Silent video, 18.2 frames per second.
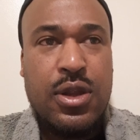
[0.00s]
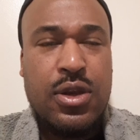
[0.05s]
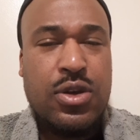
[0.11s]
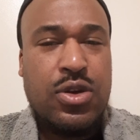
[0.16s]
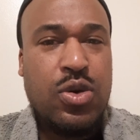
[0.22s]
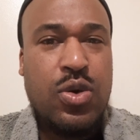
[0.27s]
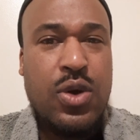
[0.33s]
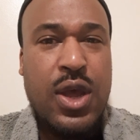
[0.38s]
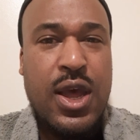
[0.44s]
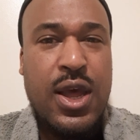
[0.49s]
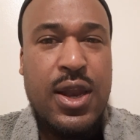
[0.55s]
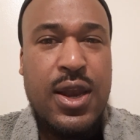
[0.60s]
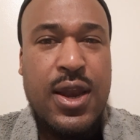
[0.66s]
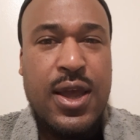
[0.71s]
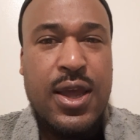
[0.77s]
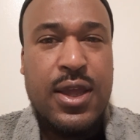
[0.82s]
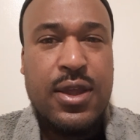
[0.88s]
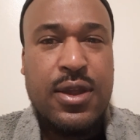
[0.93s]
Dude had
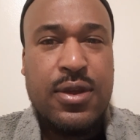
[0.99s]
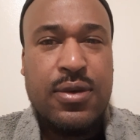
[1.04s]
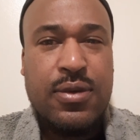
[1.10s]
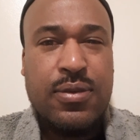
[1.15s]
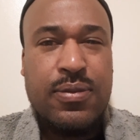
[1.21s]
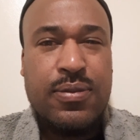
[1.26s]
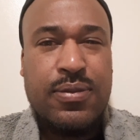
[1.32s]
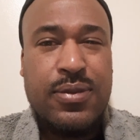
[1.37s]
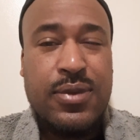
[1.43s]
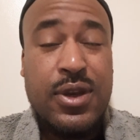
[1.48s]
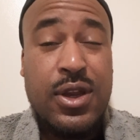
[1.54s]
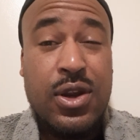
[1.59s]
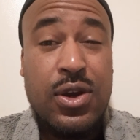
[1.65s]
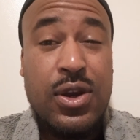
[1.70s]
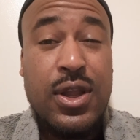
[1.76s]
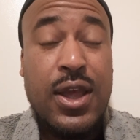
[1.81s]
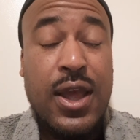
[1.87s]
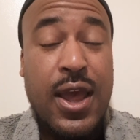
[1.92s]
like
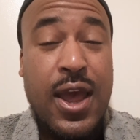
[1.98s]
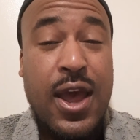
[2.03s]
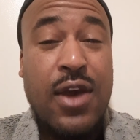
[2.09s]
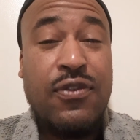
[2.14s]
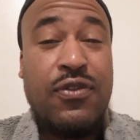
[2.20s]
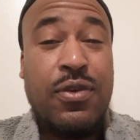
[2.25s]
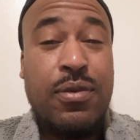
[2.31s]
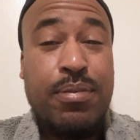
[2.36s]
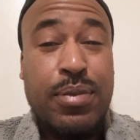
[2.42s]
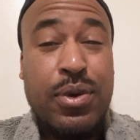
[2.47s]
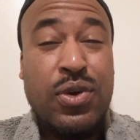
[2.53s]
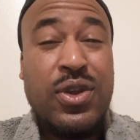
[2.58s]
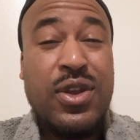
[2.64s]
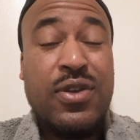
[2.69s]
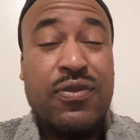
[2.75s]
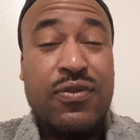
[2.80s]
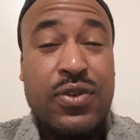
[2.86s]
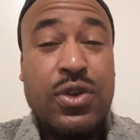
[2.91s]
nearly 500
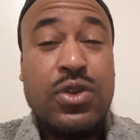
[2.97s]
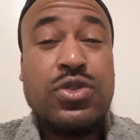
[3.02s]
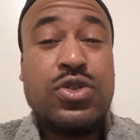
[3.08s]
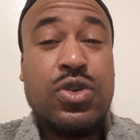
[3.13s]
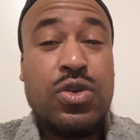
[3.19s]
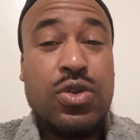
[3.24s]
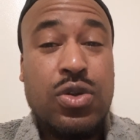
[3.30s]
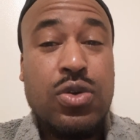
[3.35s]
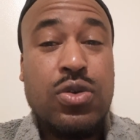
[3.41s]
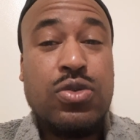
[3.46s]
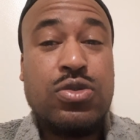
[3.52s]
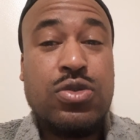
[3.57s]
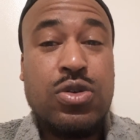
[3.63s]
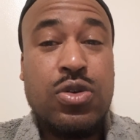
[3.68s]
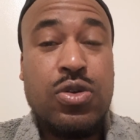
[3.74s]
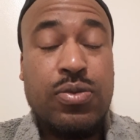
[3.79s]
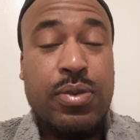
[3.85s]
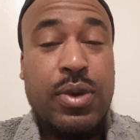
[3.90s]
million views on
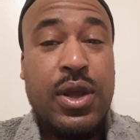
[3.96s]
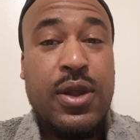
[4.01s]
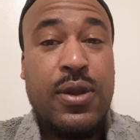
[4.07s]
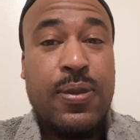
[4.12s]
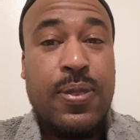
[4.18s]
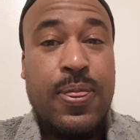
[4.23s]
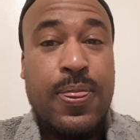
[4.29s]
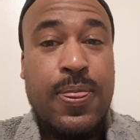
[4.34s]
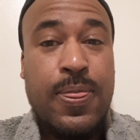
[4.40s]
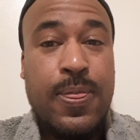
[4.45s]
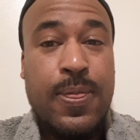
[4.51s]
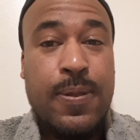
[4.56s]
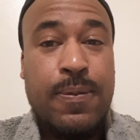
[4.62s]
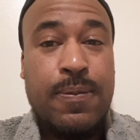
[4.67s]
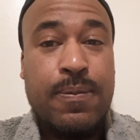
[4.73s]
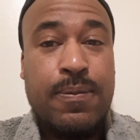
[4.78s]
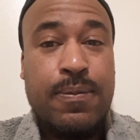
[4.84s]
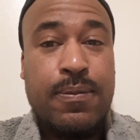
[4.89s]
YouTube, man. You
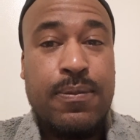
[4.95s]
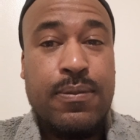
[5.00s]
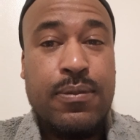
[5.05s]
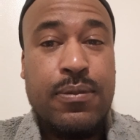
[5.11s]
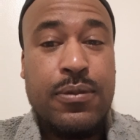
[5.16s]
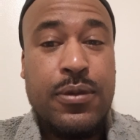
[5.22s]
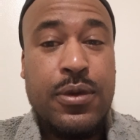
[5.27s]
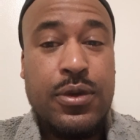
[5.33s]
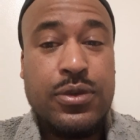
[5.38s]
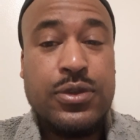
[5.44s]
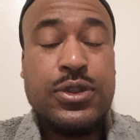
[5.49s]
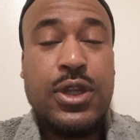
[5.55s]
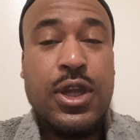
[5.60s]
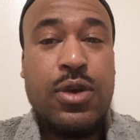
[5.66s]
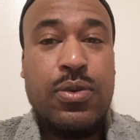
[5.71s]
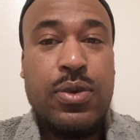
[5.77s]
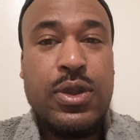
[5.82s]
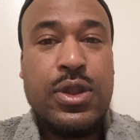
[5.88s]
know what I'm
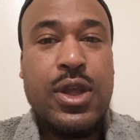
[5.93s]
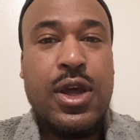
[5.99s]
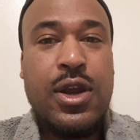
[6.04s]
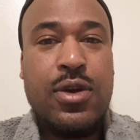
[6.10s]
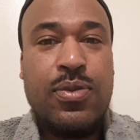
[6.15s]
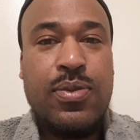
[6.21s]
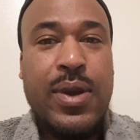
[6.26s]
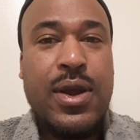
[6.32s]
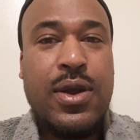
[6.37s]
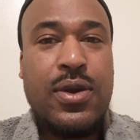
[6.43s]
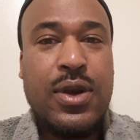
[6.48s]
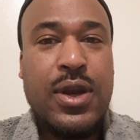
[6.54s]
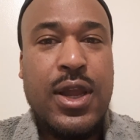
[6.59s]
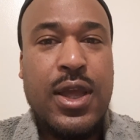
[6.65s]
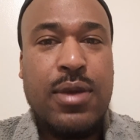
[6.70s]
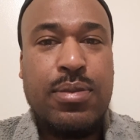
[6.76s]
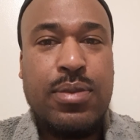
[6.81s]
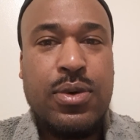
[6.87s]
saying? Without a record
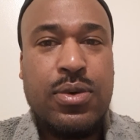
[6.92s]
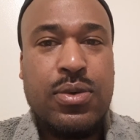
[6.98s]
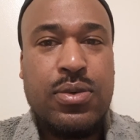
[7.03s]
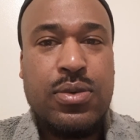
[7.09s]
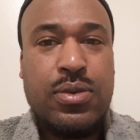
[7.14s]
label.